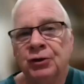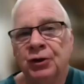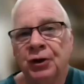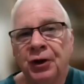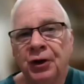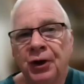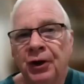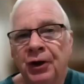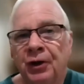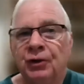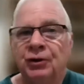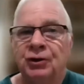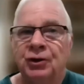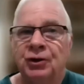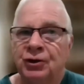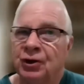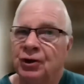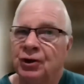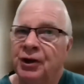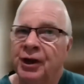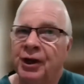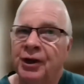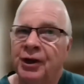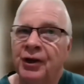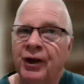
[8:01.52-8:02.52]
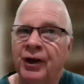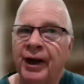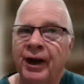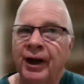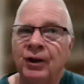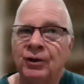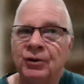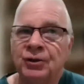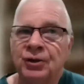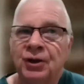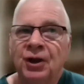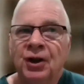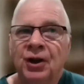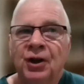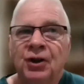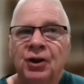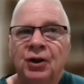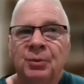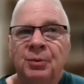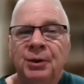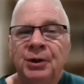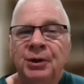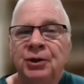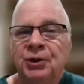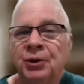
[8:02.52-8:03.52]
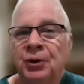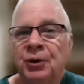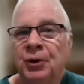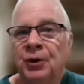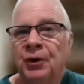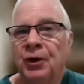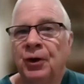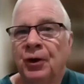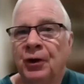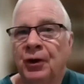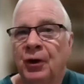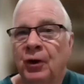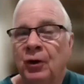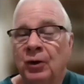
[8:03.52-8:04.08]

a year, just to check your house to be sure there are no